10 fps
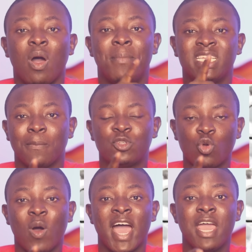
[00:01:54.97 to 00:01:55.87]
Soa a
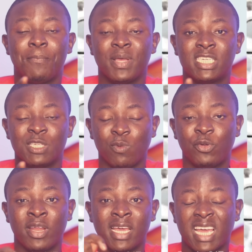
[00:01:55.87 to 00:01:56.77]
patients
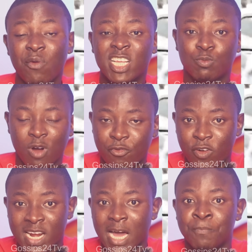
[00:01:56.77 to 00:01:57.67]
Botwe the current
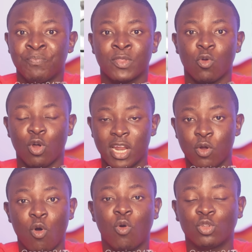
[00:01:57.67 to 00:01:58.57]
boyfriend now or
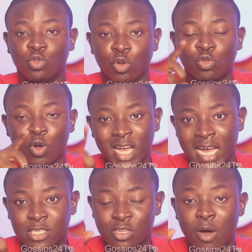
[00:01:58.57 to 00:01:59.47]
then all cut to
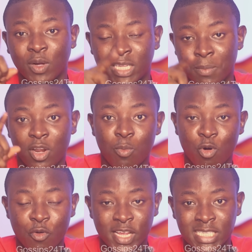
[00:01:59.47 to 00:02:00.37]
cast no our
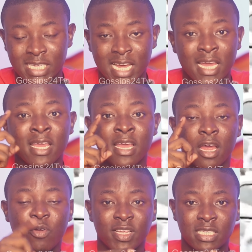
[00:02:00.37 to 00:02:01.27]
Tamalomoko rent say die
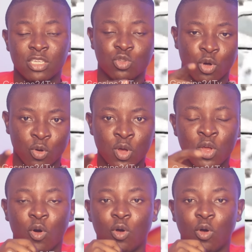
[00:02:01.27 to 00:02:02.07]
a rent sister no